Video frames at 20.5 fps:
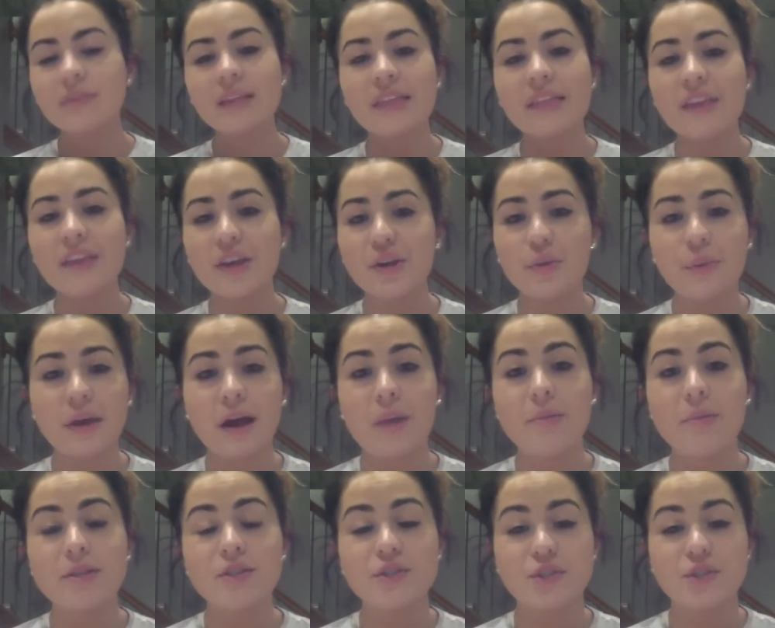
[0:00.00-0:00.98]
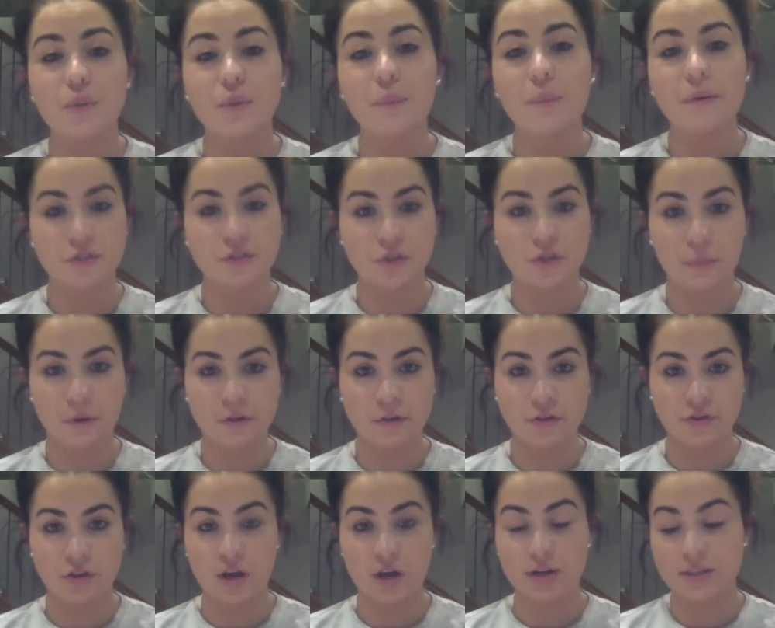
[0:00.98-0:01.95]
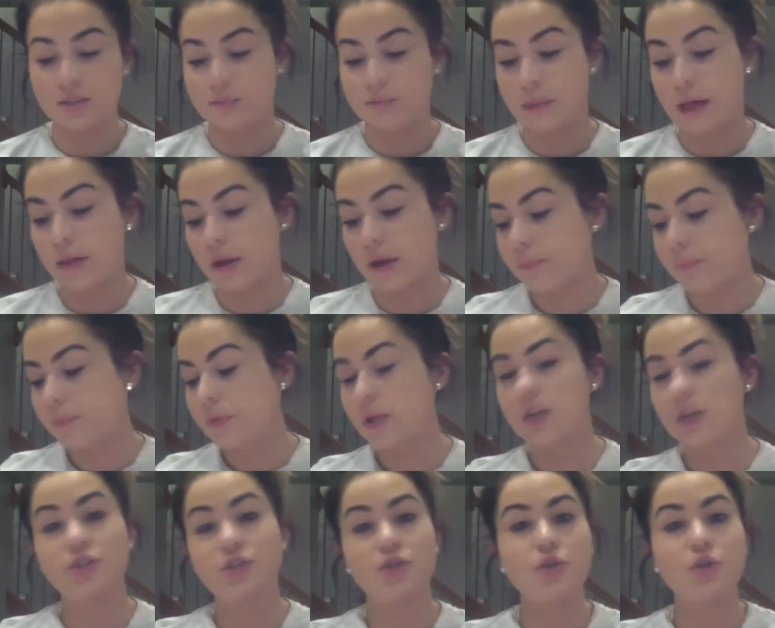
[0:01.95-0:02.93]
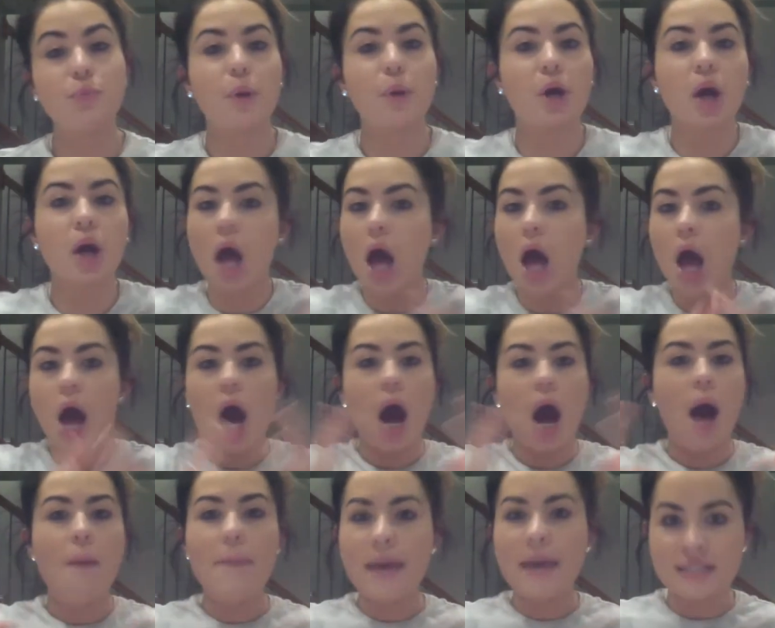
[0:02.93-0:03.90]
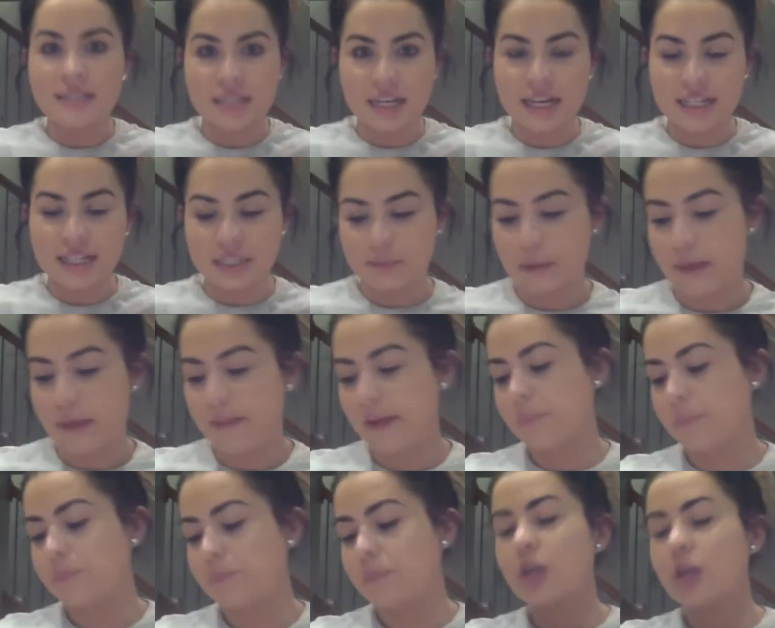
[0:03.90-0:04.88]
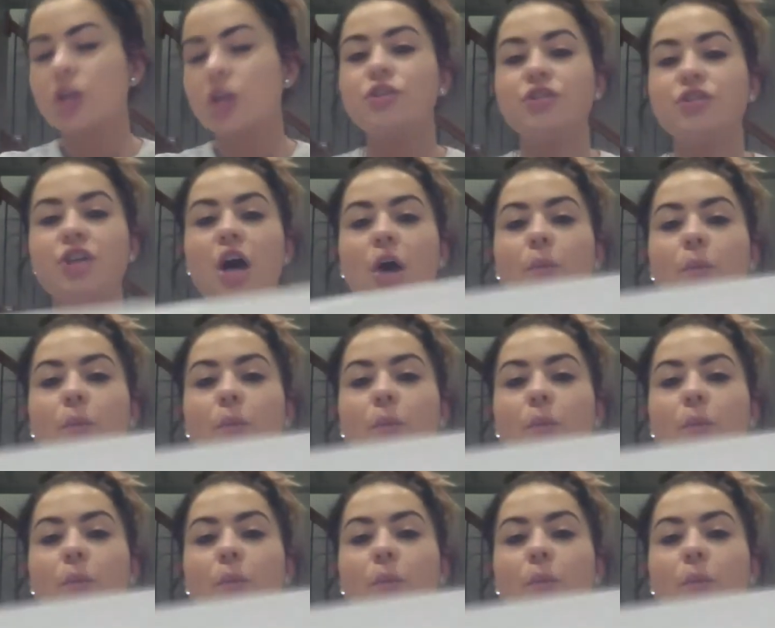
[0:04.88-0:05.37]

that you become a super, super strong speller or super amazing at spelling. So